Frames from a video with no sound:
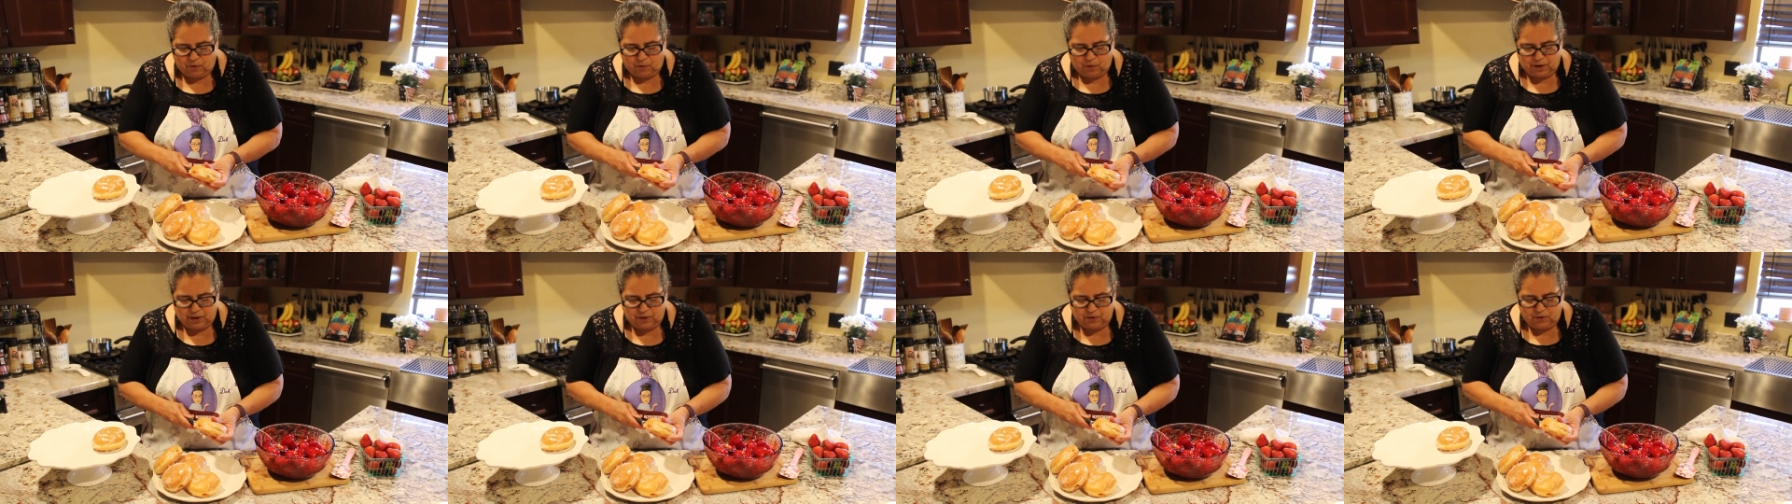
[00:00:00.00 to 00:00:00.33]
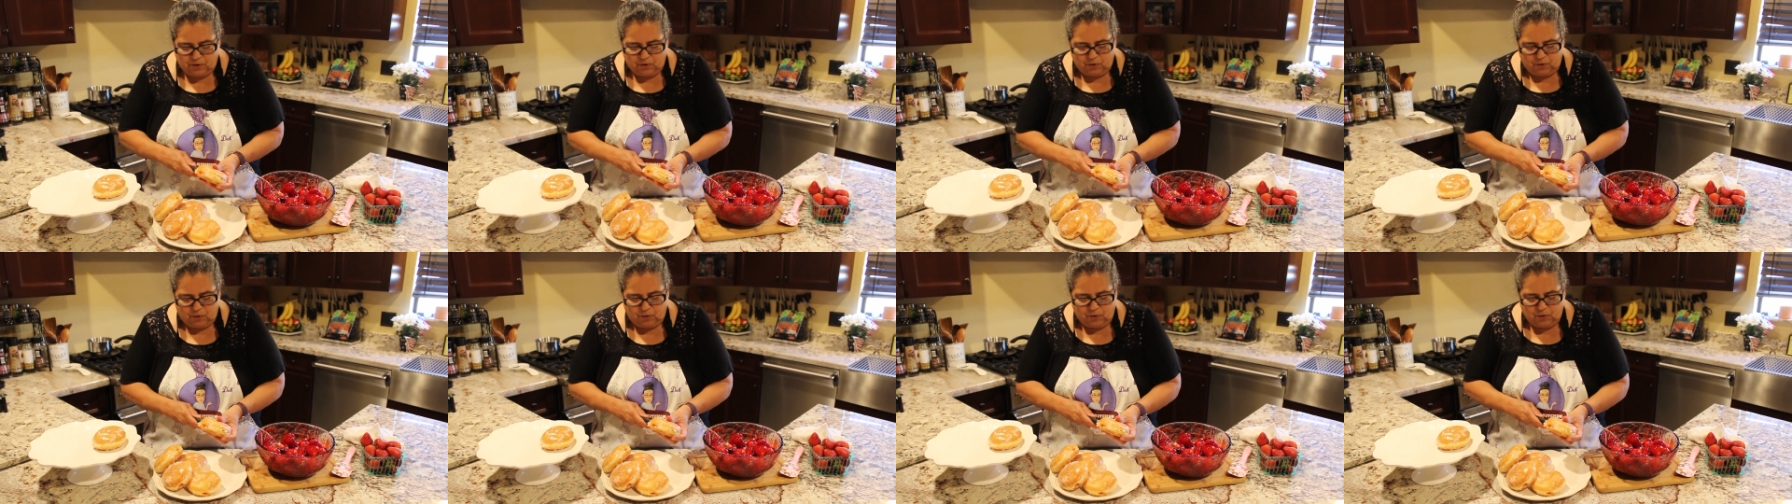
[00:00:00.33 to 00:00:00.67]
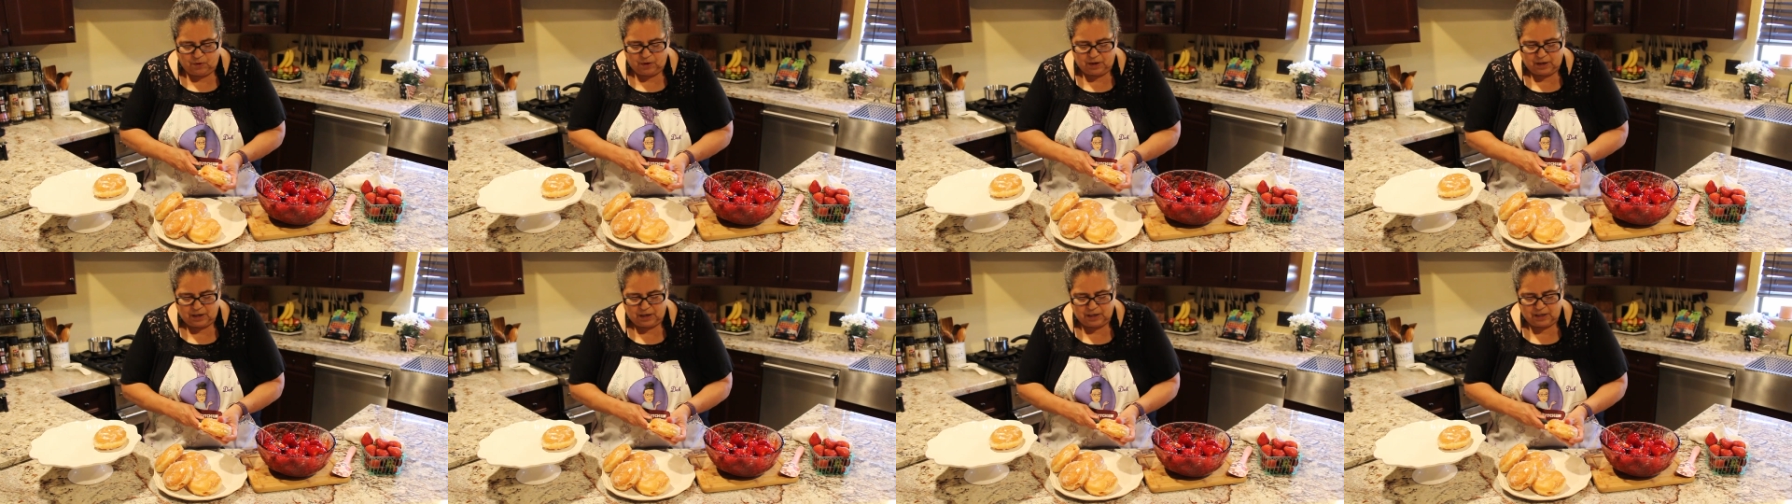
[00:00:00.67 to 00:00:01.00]
going to
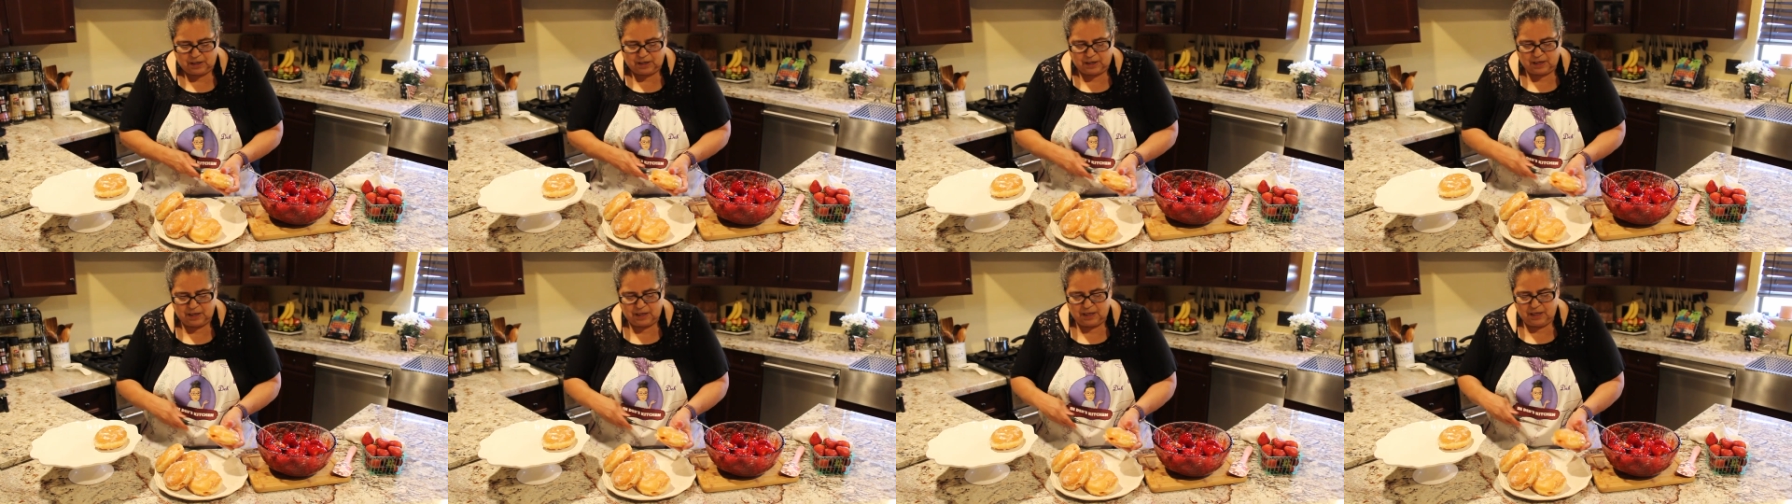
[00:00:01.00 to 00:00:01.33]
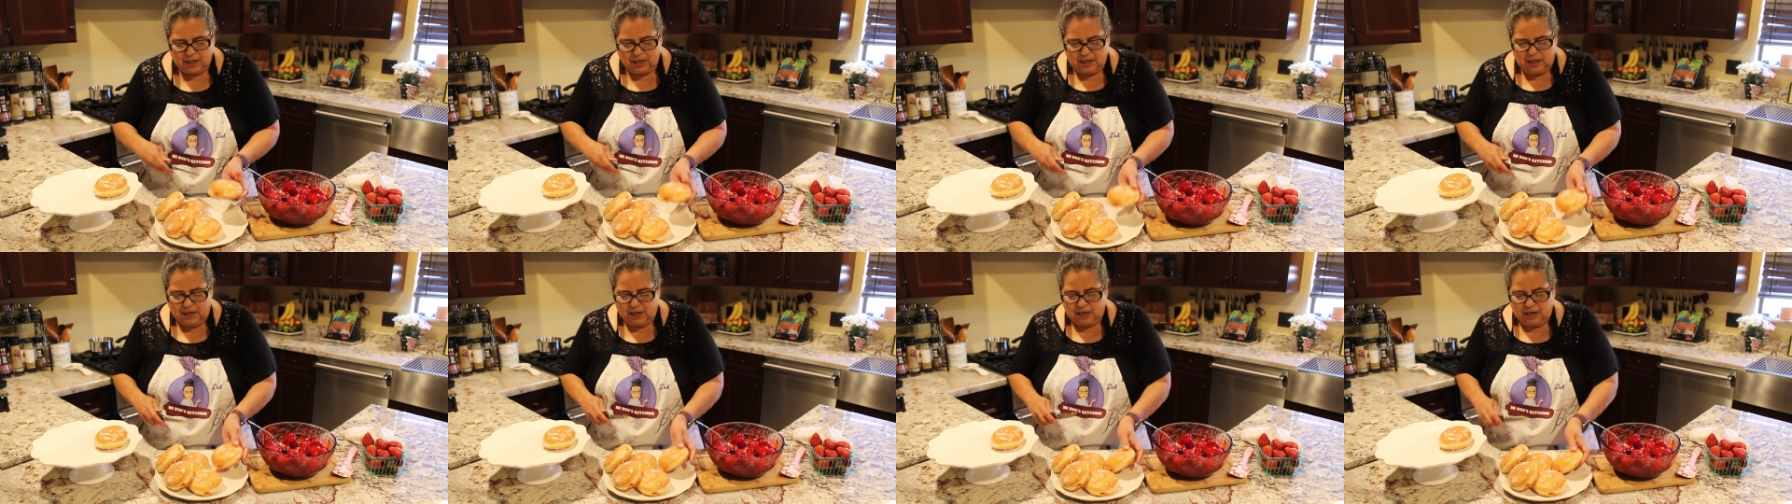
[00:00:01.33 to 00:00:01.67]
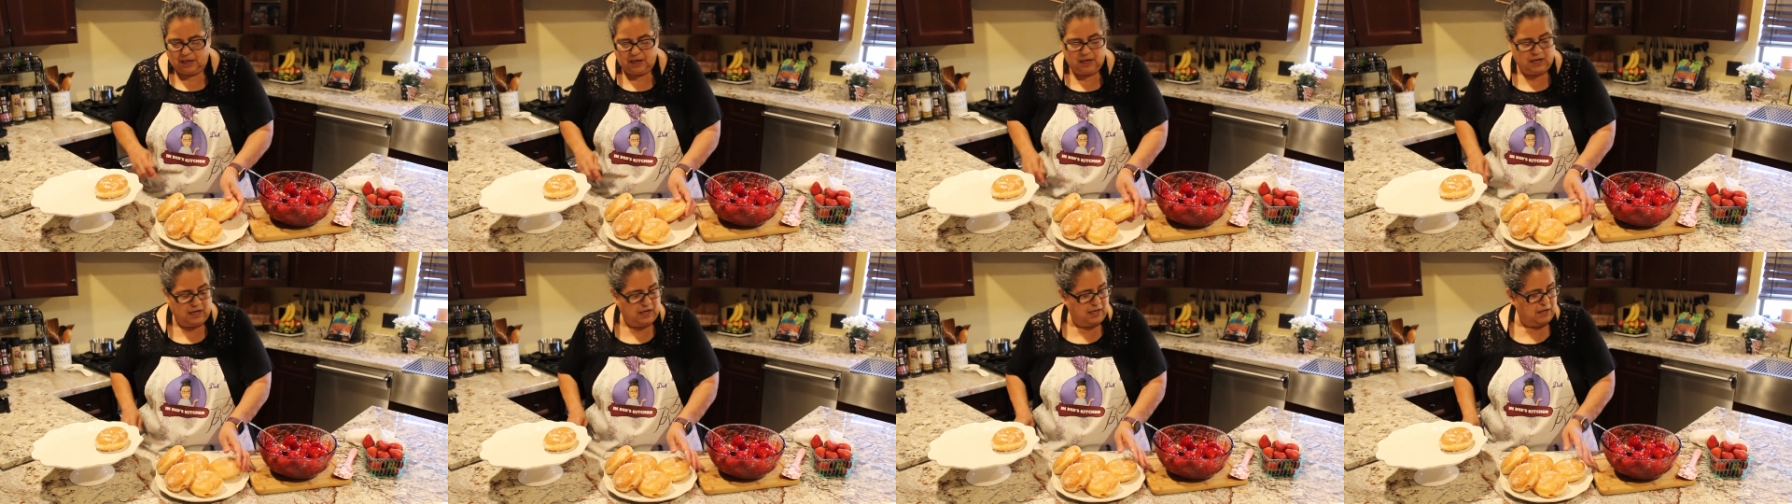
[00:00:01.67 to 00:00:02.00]

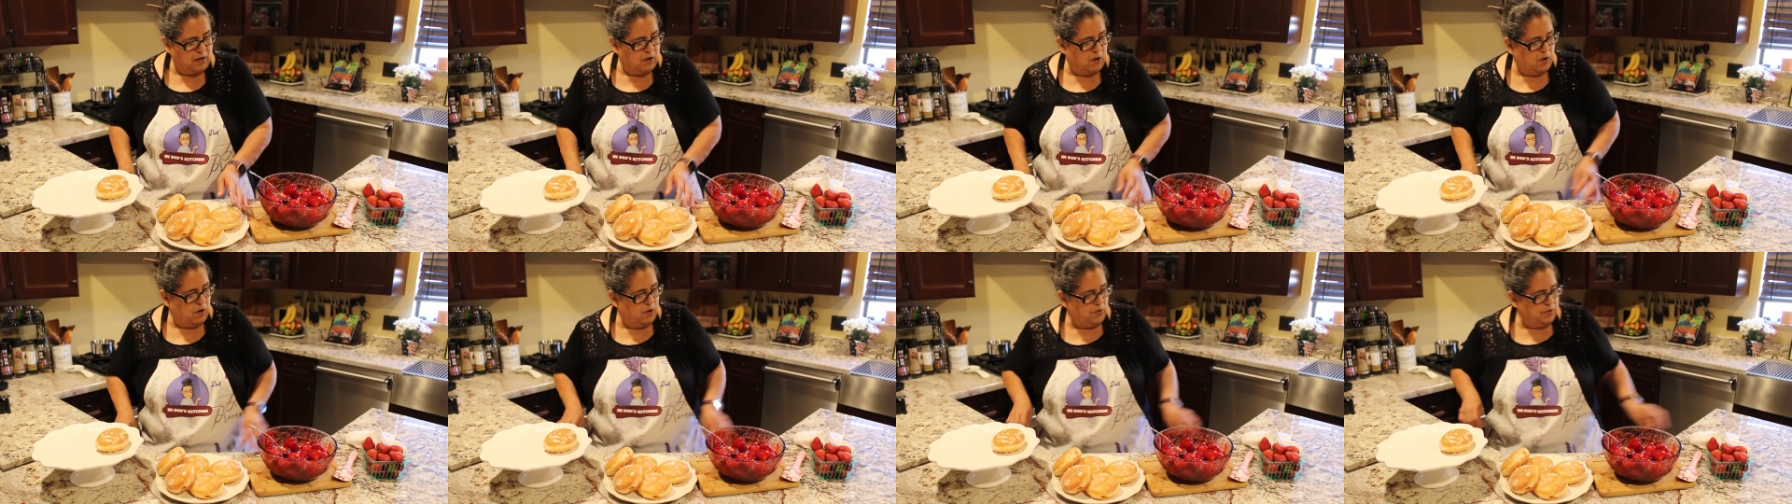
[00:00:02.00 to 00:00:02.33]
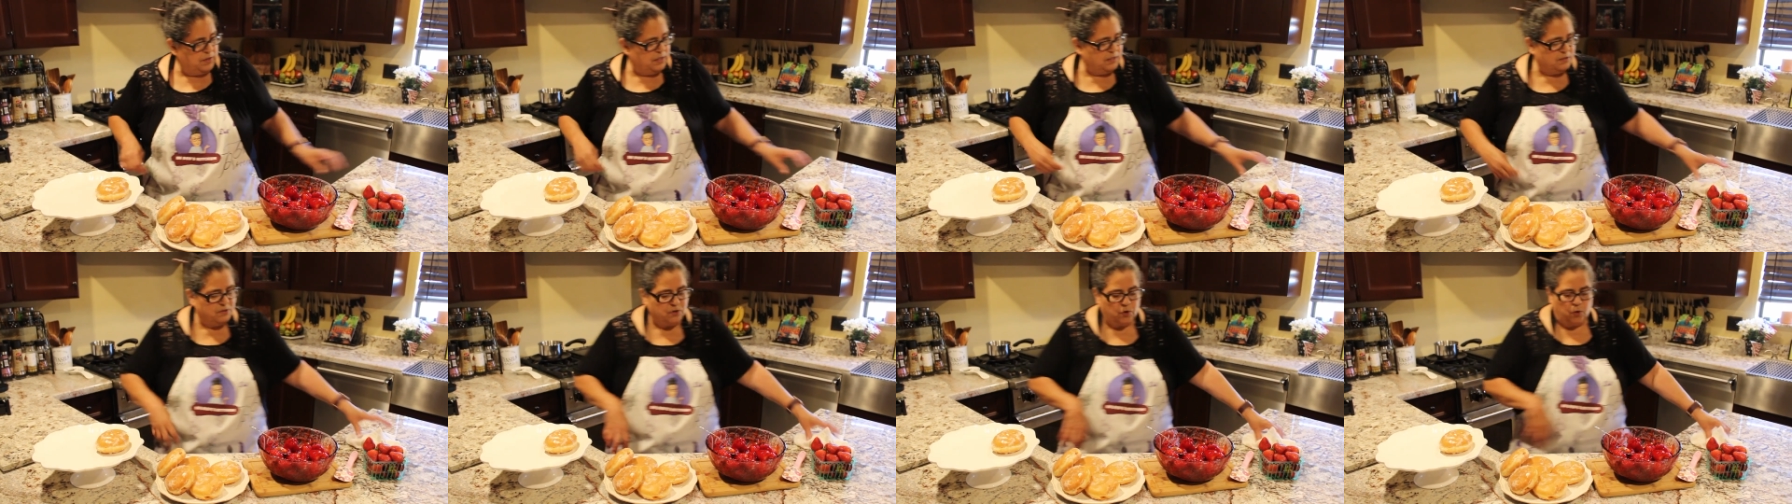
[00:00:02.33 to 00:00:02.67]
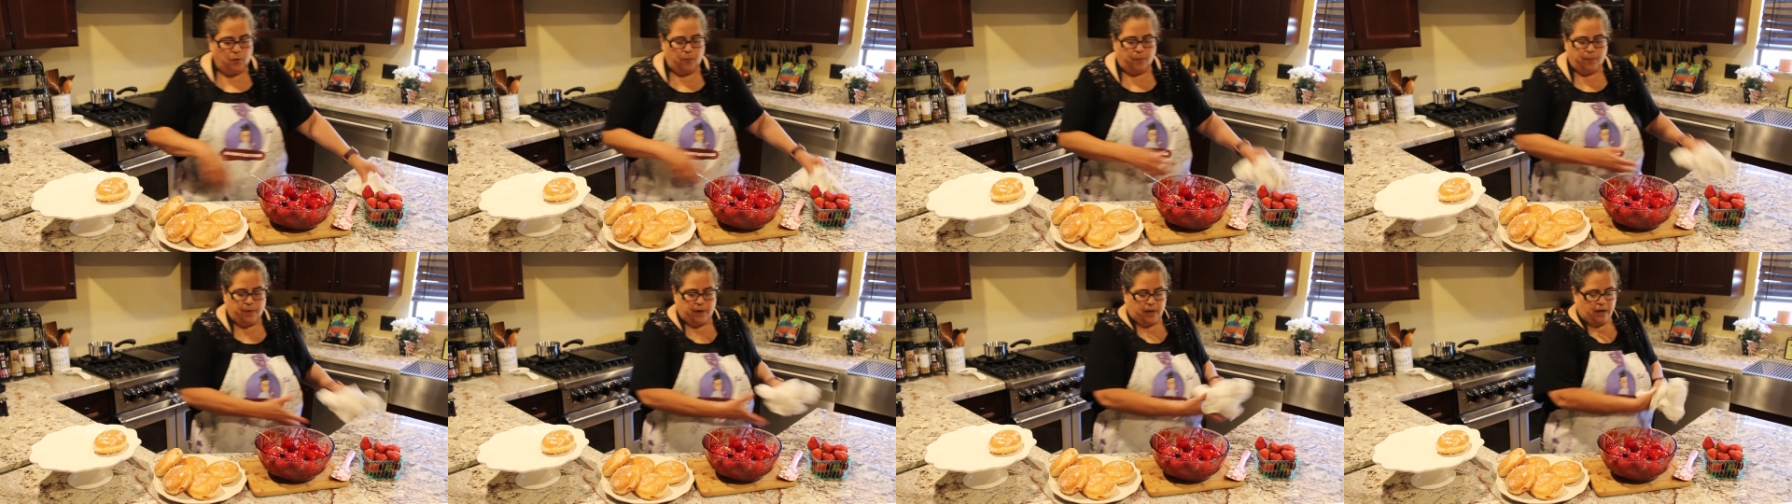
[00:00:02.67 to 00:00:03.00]
cut all these
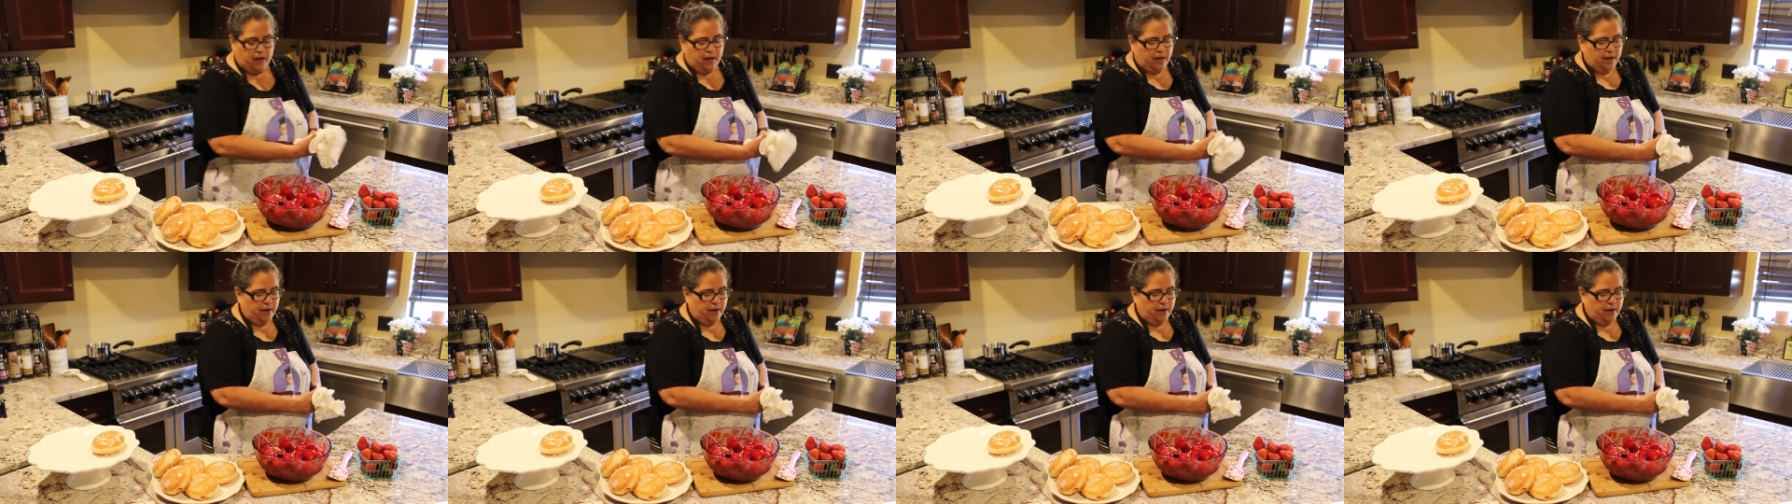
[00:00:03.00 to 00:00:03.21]
open.